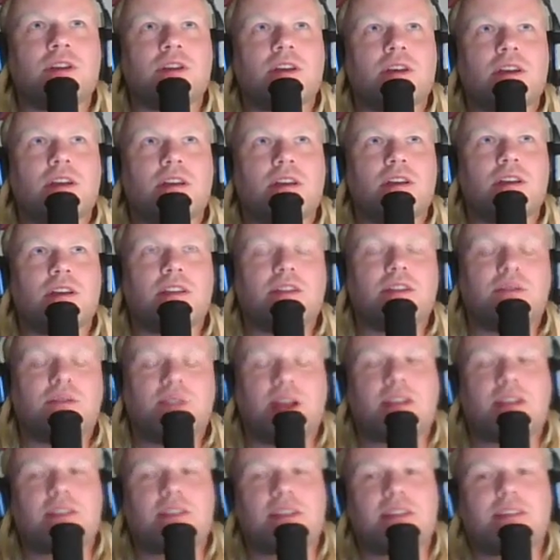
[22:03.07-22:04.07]
the
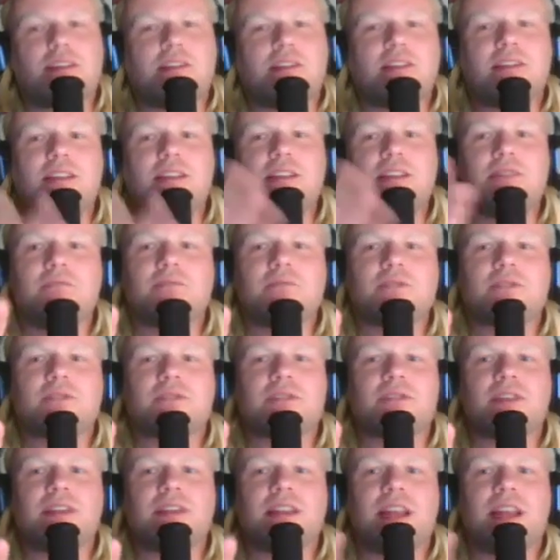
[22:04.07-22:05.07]
fact that the
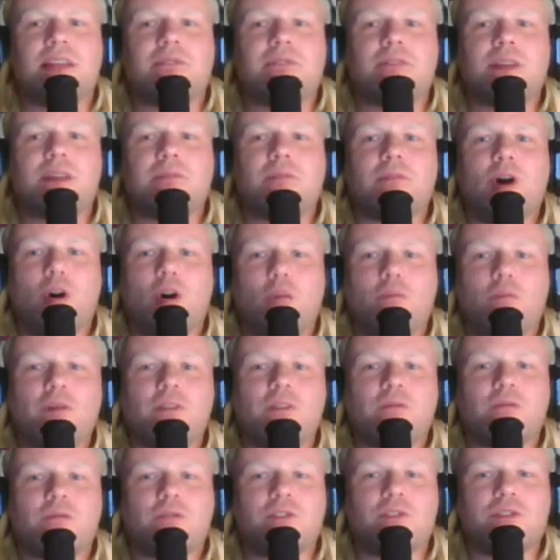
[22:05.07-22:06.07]
teams left them open
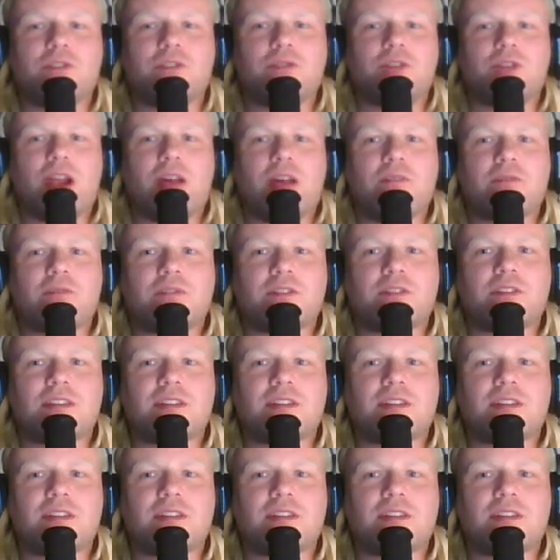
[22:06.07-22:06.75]
for the draft,